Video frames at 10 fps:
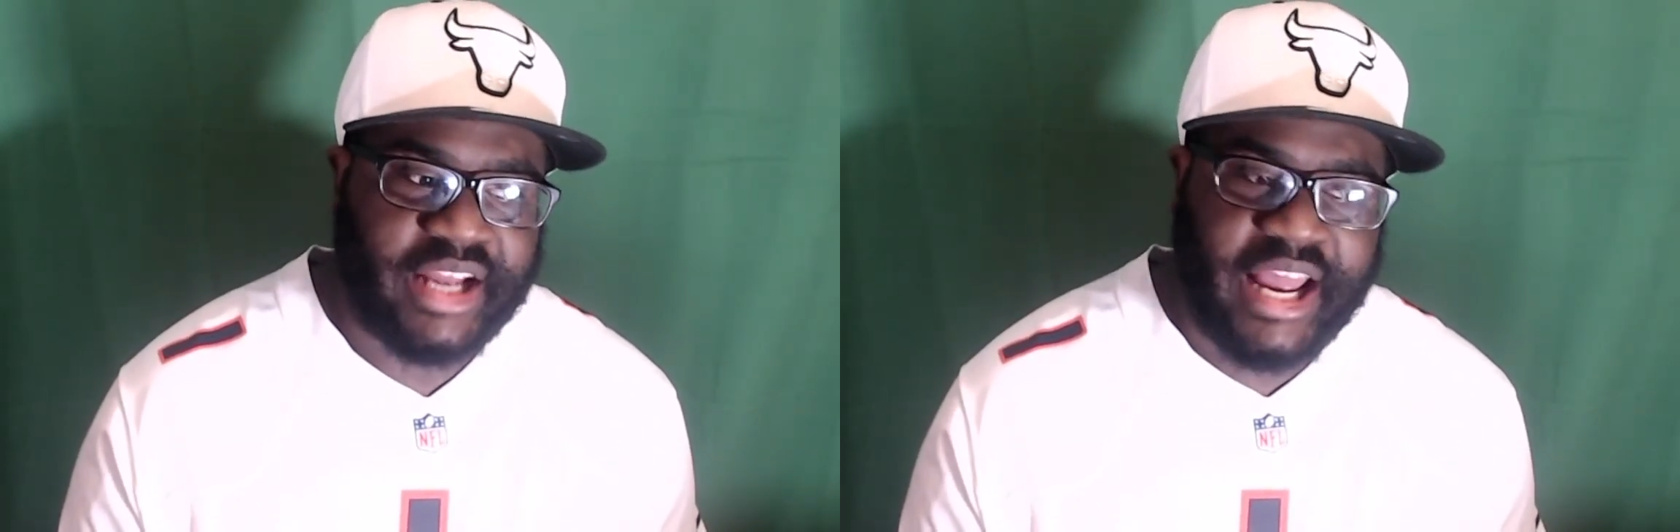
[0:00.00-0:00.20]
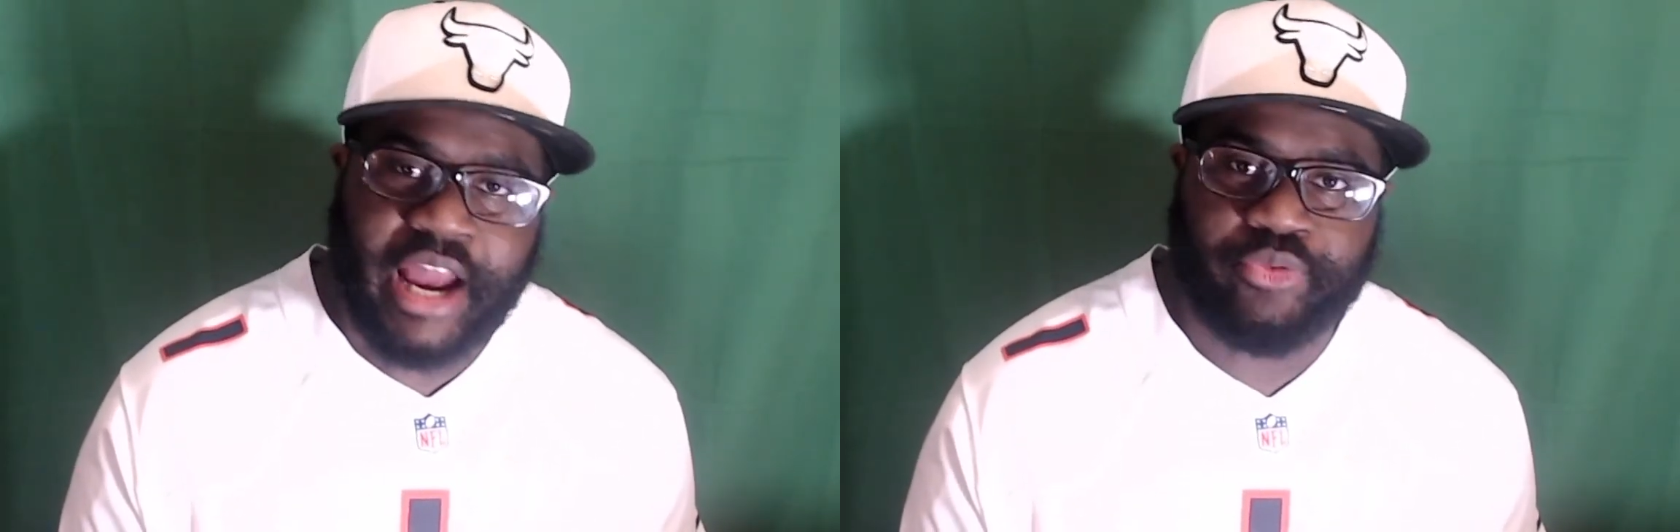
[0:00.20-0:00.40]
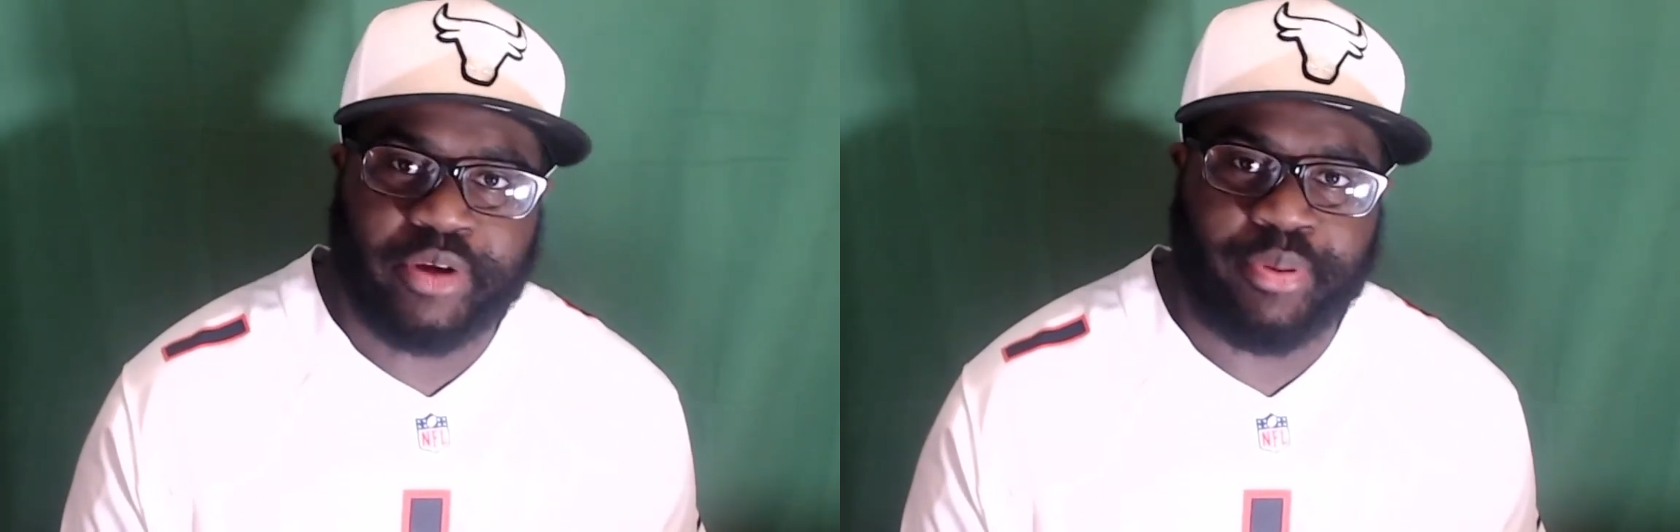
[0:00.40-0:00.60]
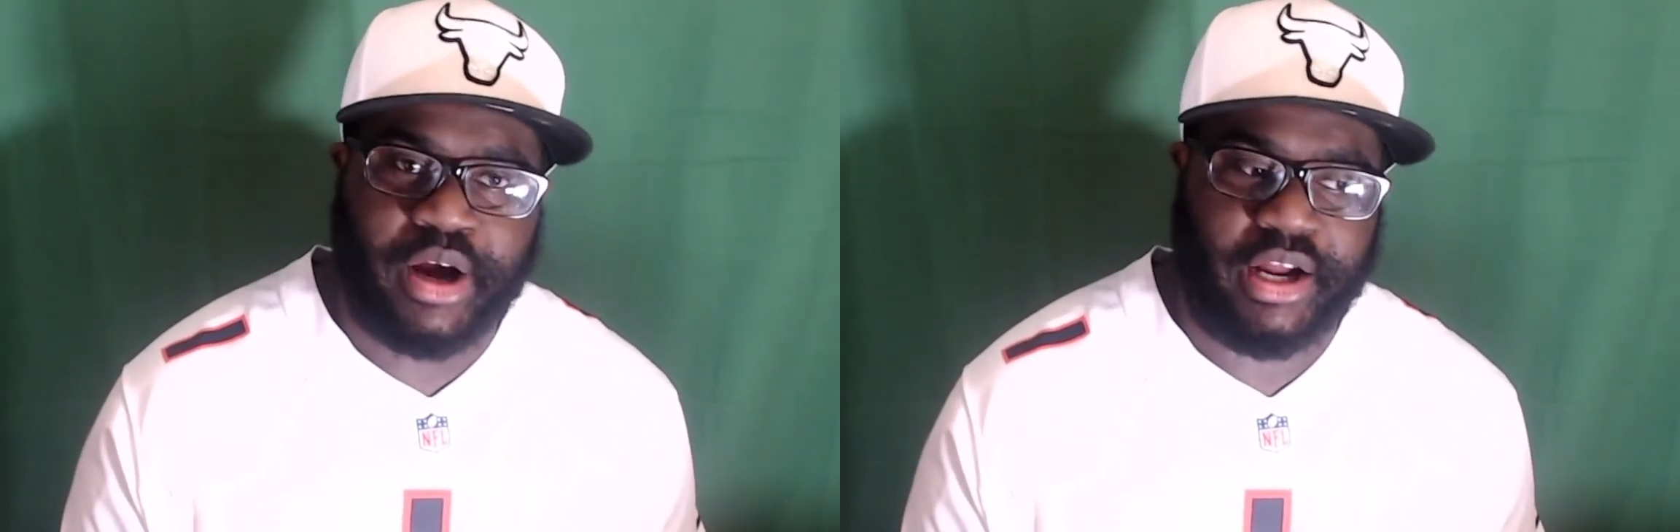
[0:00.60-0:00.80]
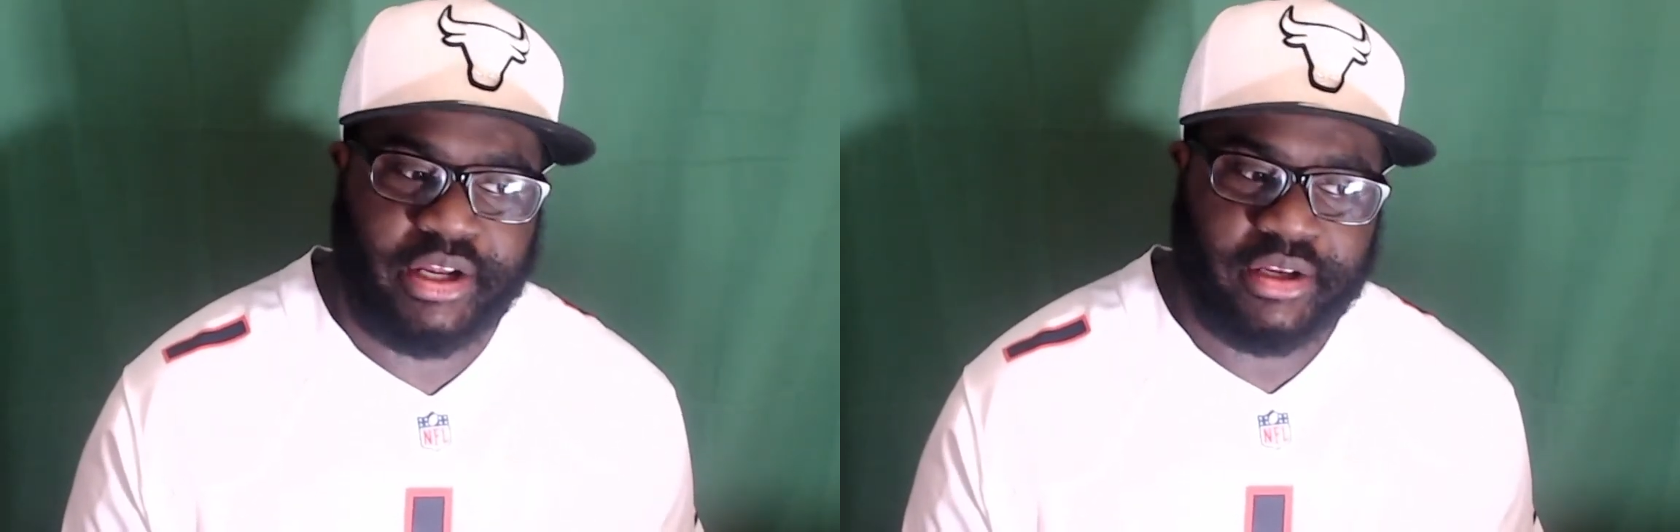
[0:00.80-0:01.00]

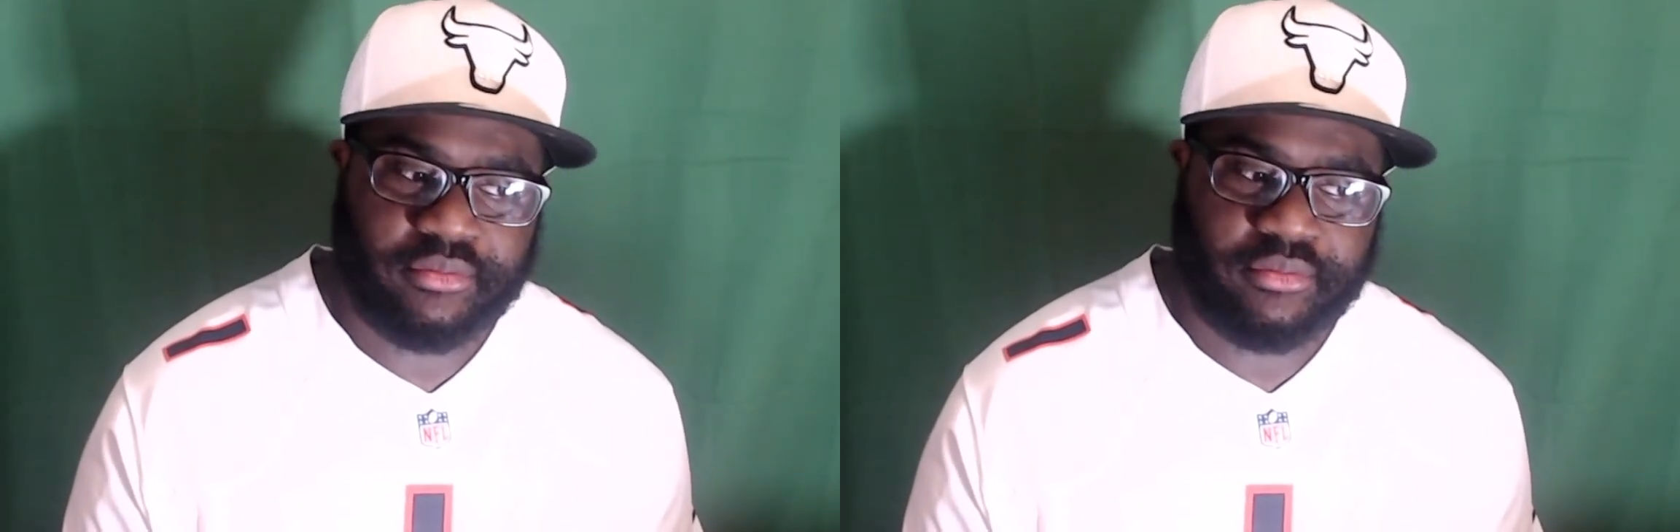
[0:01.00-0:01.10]
Everybody.